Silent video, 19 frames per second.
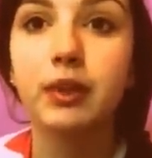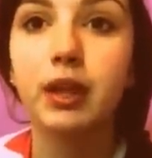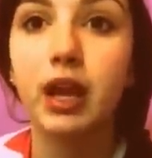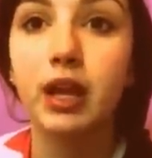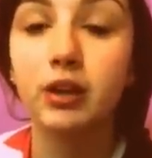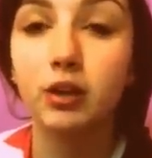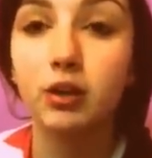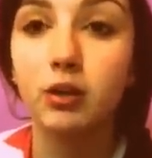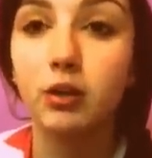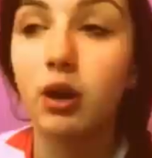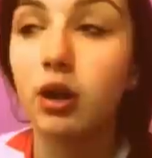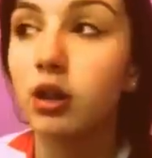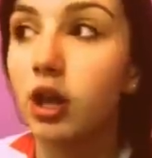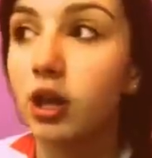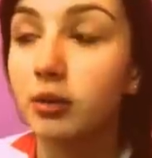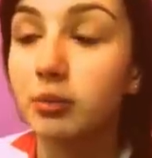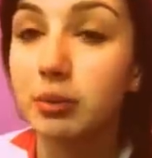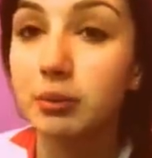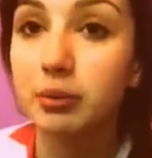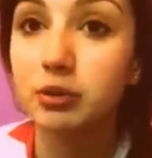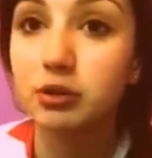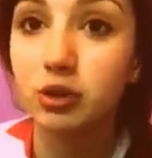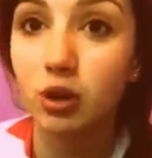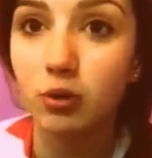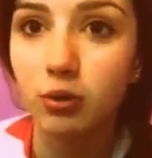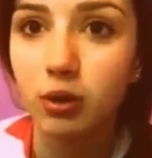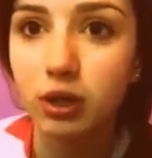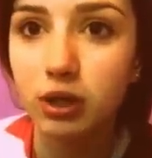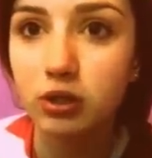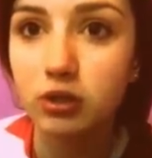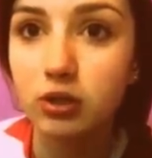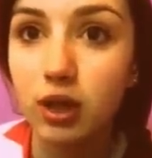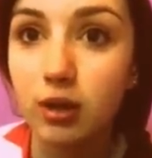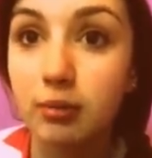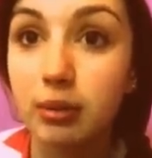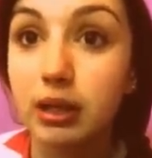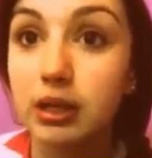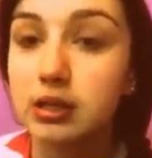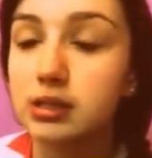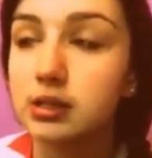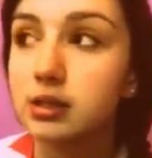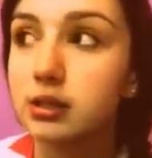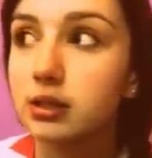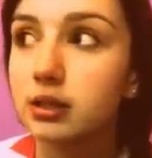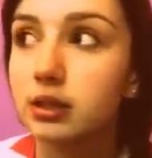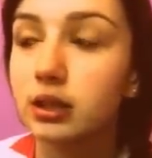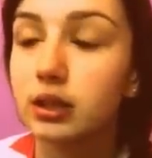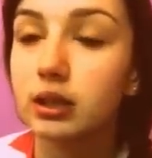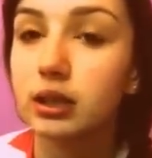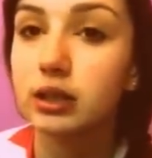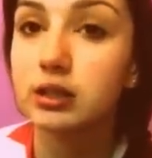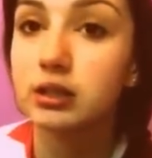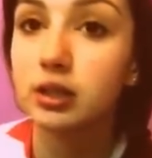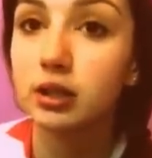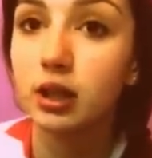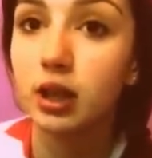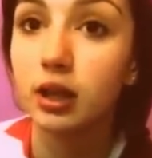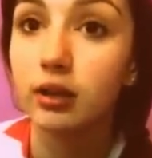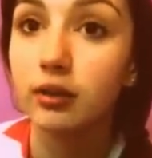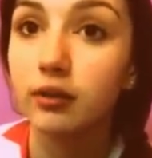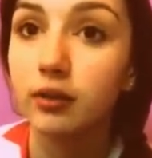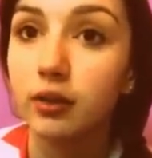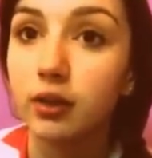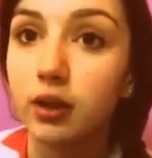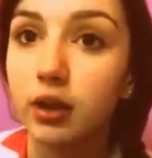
I know a lot of people don't want to do that because it's a lot of